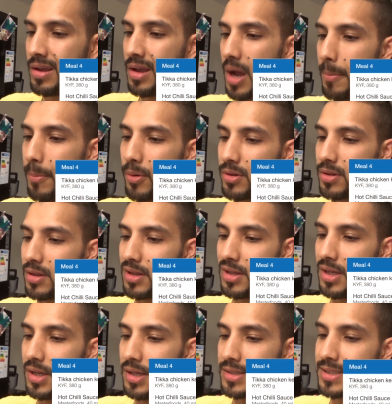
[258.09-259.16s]
I put
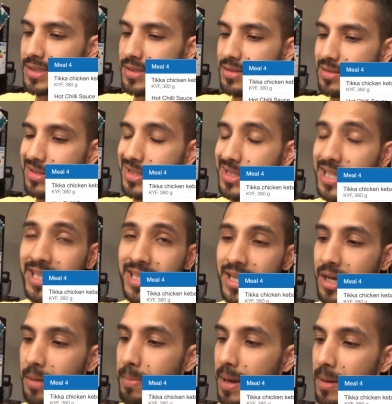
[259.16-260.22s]
the tikka
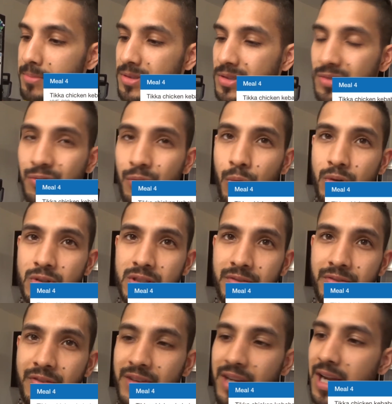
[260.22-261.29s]
kebabs as
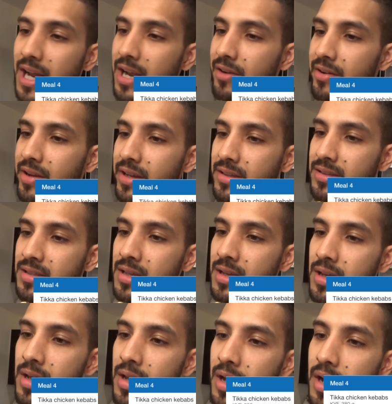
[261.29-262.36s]
450 calories.
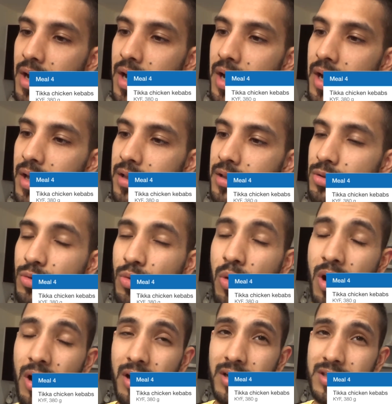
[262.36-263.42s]
There's
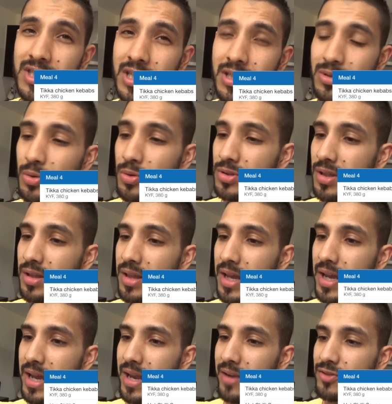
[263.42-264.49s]
quite a lot of chili sauce on
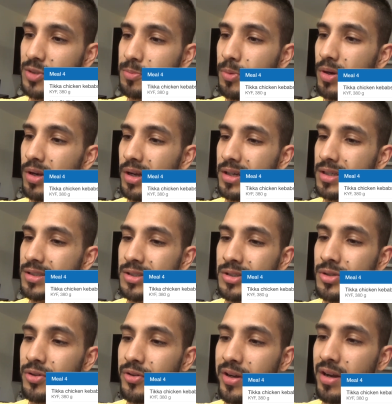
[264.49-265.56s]
there. And I just put like a
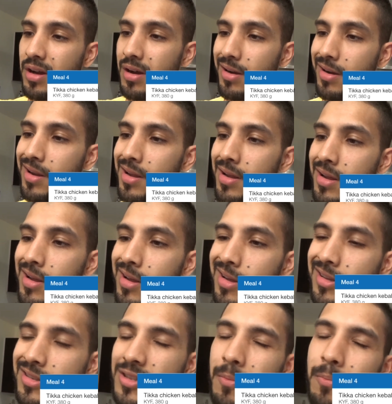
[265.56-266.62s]
tandoori naan.
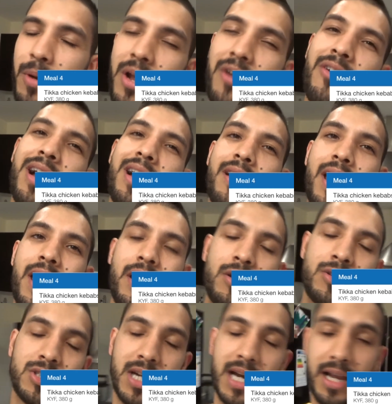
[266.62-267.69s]
So I put it around
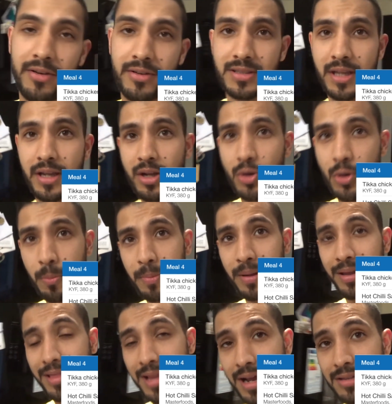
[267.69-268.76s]
800 calories. Now it could be
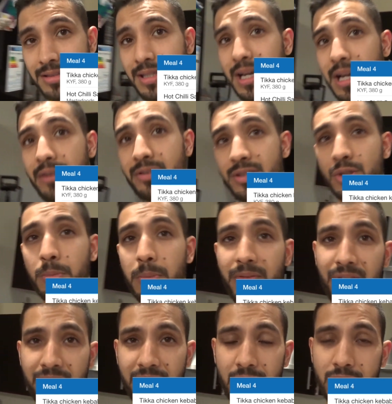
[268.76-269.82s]
1,000 calories. It could be
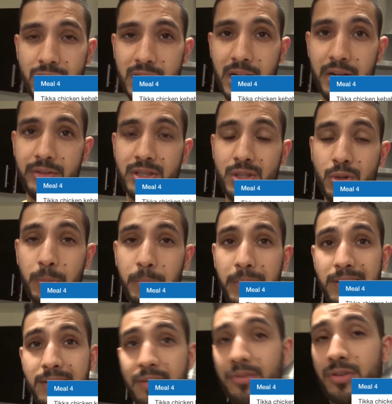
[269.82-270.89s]
1,500 calories. It could be
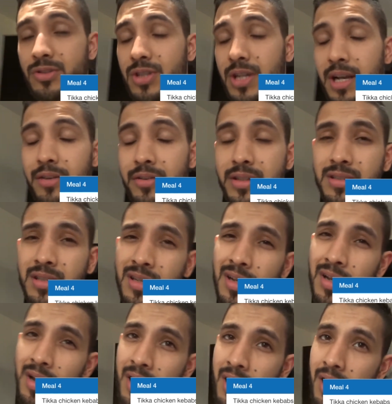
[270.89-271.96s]
700 calories.
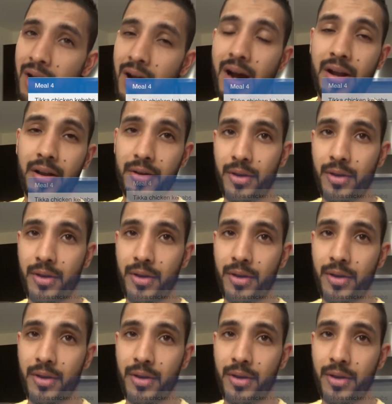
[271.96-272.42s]
I don't